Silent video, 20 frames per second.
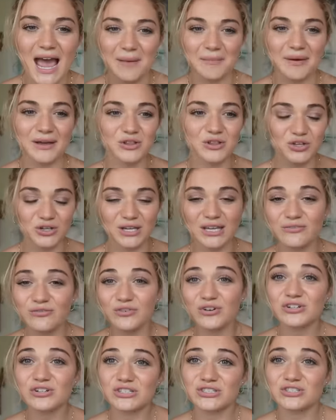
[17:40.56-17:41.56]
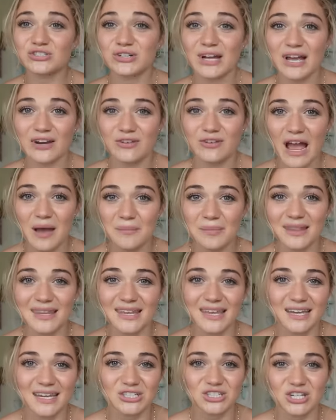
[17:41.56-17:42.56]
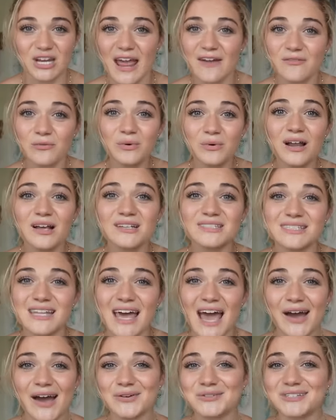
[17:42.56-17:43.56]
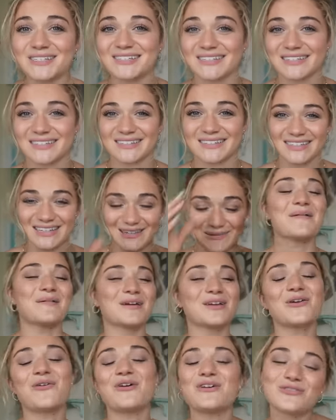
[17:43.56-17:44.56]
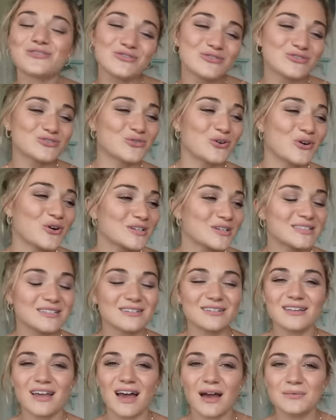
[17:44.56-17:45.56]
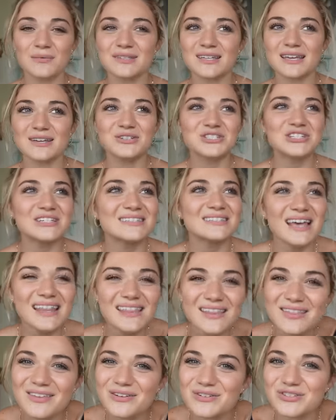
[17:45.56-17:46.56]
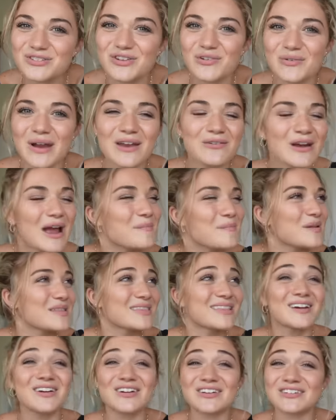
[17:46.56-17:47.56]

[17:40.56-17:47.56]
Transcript: I'm like looking for saran wrap in the kitchen. Everyone else in the house is asleep. I'm, like going through the drawers and I was like, she said that there's saran wrap, but there